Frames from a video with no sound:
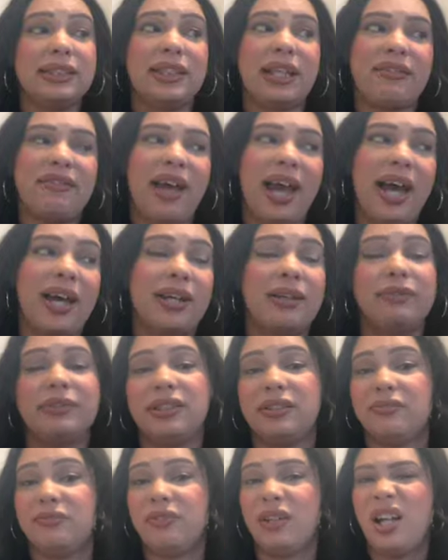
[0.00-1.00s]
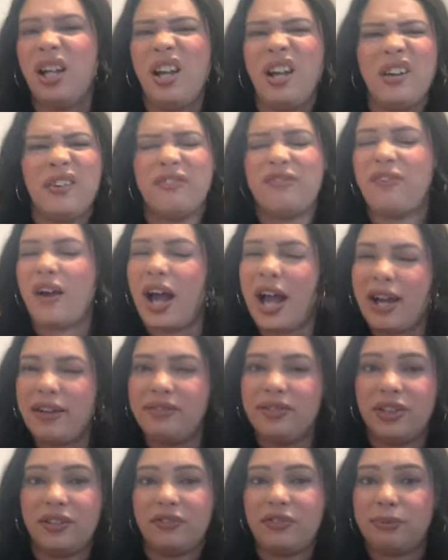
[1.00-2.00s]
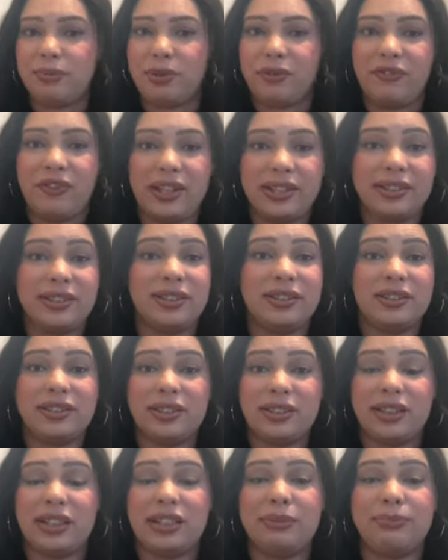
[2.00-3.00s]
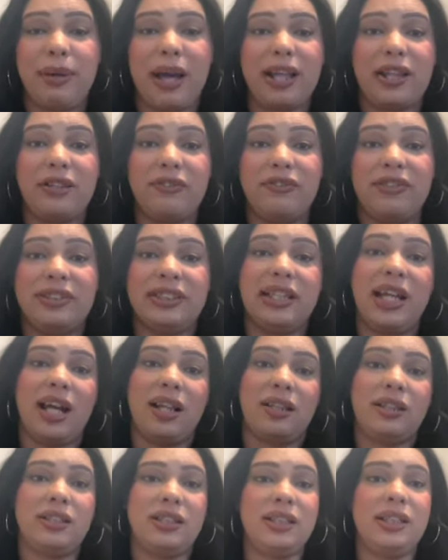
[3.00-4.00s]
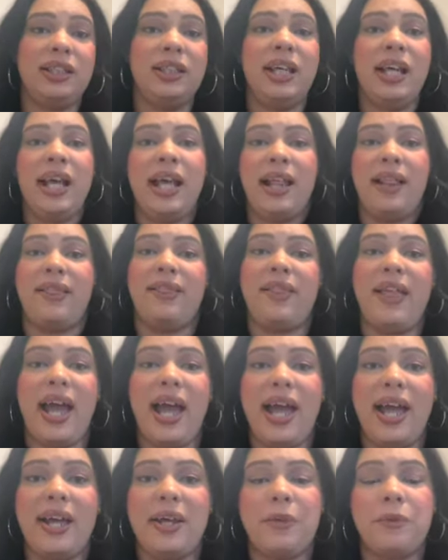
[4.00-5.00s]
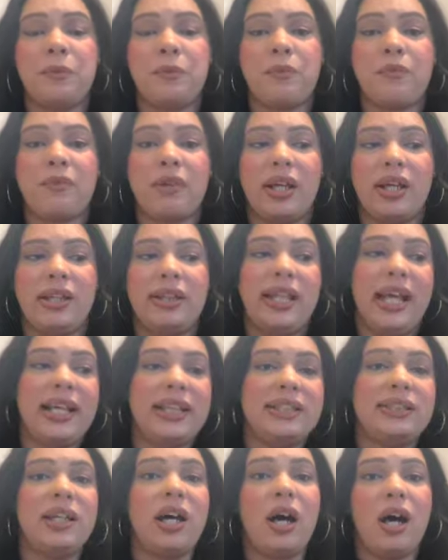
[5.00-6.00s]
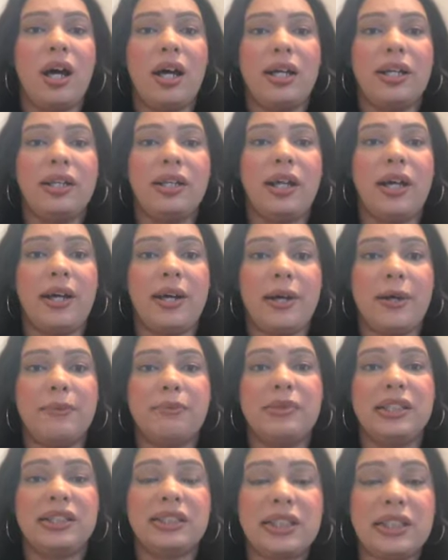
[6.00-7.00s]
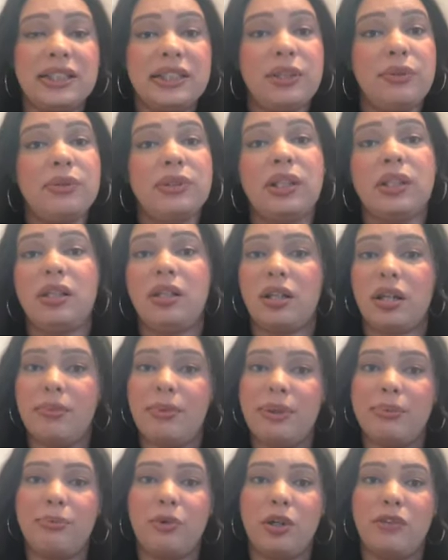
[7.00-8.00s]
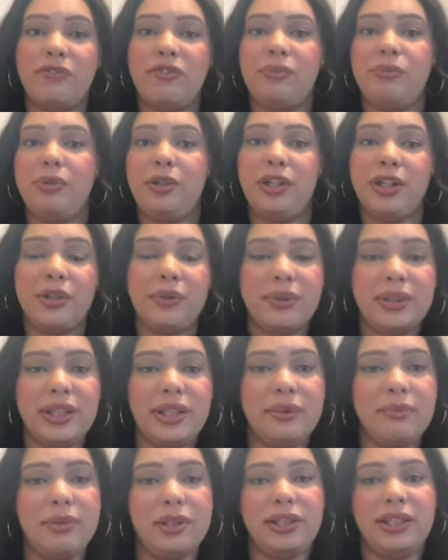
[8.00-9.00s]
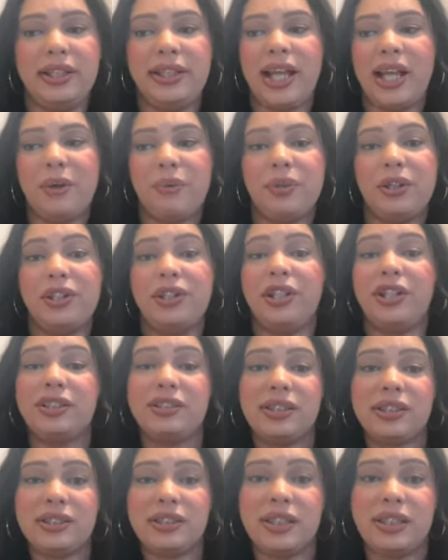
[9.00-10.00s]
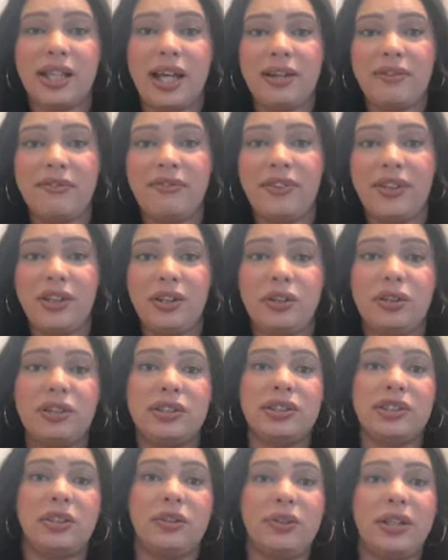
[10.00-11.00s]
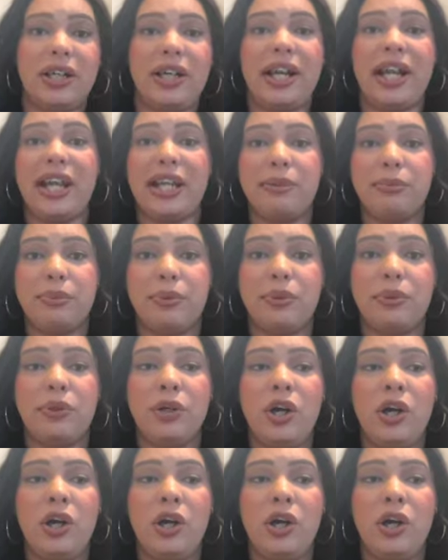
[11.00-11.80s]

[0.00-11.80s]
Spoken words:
I've had up to 5 different professors, such as pathophysiology, that they taught just because it was a little bit more familiar with them. They were nurses in that field, so they're able